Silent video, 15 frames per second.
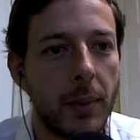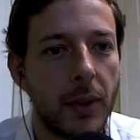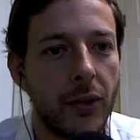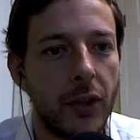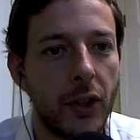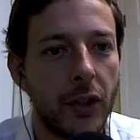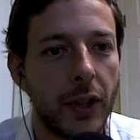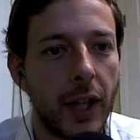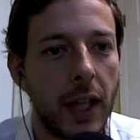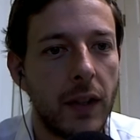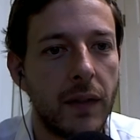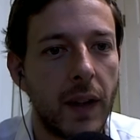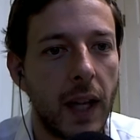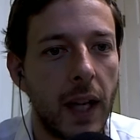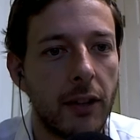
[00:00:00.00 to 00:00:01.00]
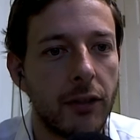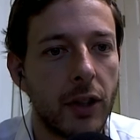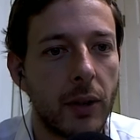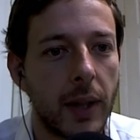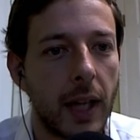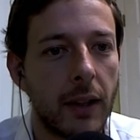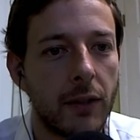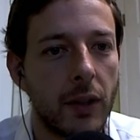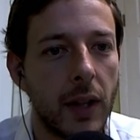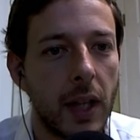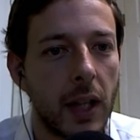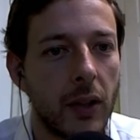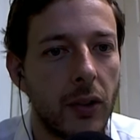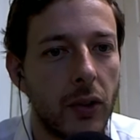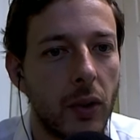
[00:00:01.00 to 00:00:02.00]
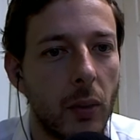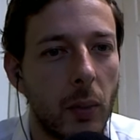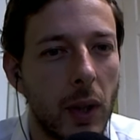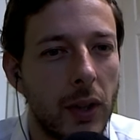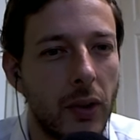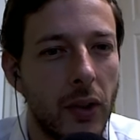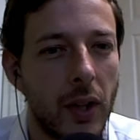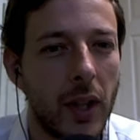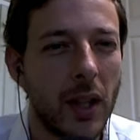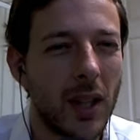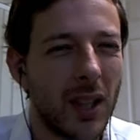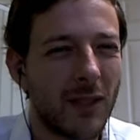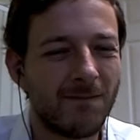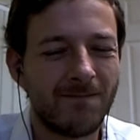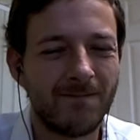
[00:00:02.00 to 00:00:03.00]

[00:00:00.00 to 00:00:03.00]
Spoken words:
still knight e5 going after this. So what's the